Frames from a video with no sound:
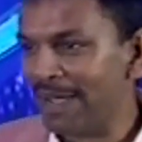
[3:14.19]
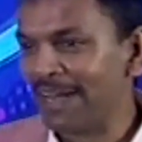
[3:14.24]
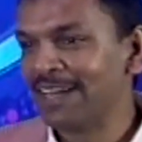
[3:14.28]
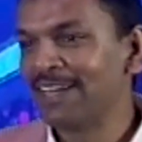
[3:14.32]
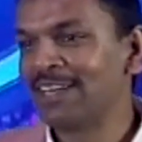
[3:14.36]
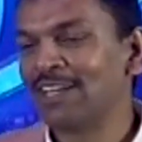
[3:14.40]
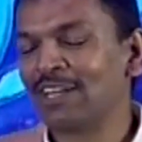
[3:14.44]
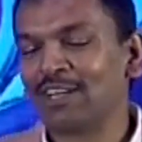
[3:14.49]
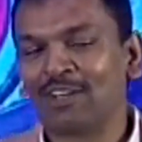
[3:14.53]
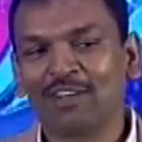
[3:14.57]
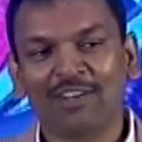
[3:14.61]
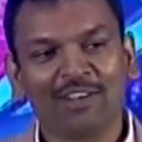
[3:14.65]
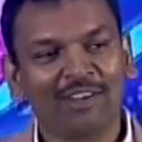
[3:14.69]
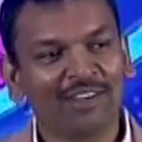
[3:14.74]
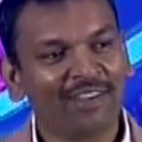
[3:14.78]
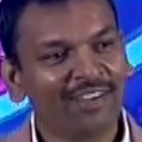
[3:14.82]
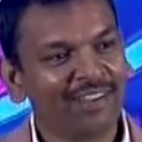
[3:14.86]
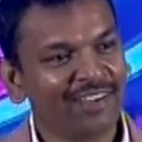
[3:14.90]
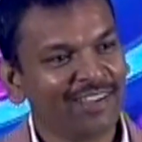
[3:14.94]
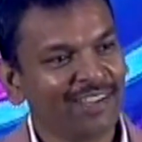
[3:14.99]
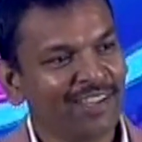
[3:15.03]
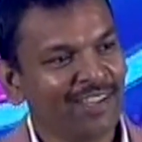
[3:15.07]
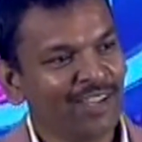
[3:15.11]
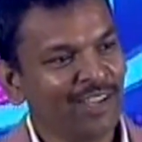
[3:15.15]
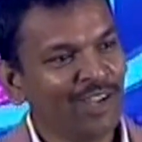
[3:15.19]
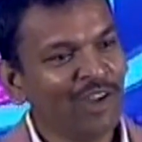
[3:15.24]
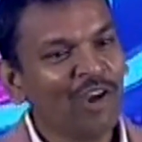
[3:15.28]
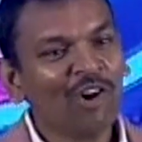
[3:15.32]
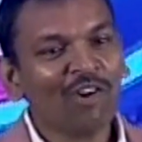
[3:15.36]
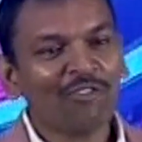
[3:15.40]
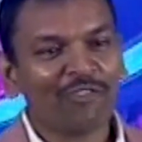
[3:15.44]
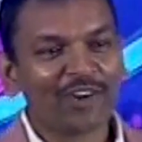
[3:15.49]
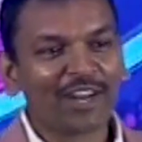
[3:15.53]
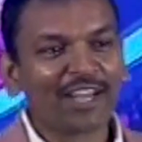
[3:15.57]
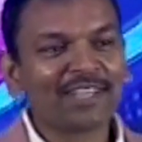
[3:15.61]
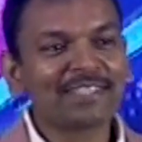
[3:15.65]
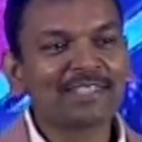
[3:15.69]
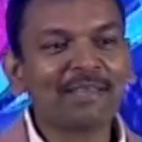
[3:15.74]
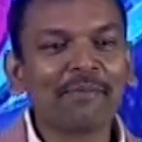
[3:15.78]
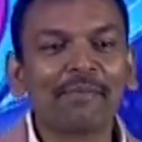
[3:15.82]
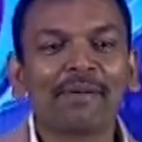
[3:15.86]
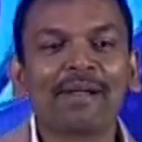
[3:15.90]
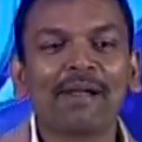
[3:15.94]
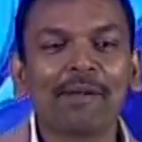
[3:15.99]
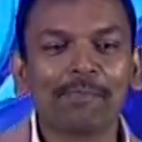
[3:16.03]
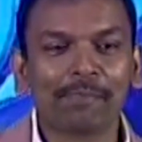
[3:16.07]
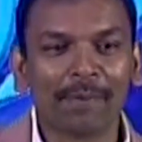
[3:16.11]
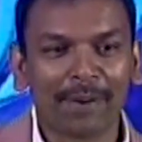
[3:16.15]
we met for
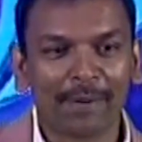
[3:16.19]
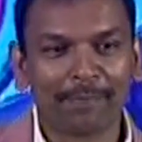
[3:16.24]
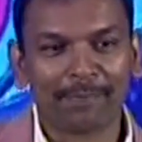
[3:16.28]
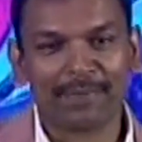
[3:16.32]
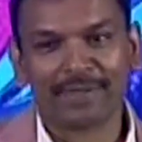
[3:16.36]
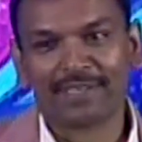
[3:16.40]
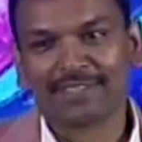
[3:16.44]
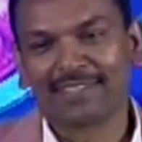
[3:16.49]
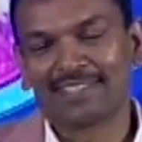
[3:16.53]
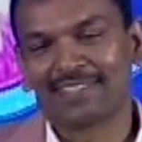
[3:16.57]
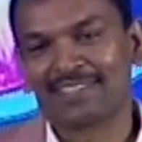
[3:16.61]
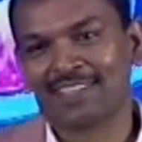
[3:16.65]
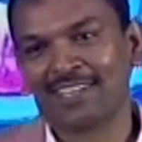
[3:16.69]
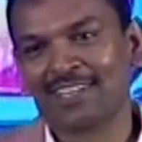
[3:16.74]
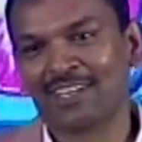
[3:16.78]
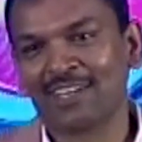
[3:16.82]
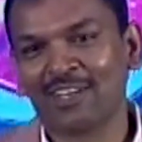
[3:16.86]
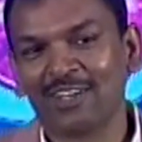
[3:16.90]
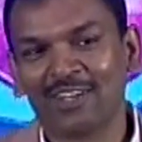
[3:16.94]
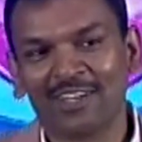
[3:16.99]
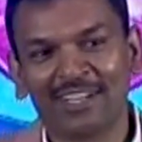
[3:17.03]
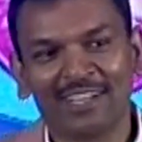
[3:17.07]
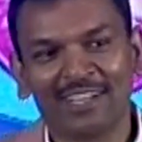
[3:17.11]
a similar purpose,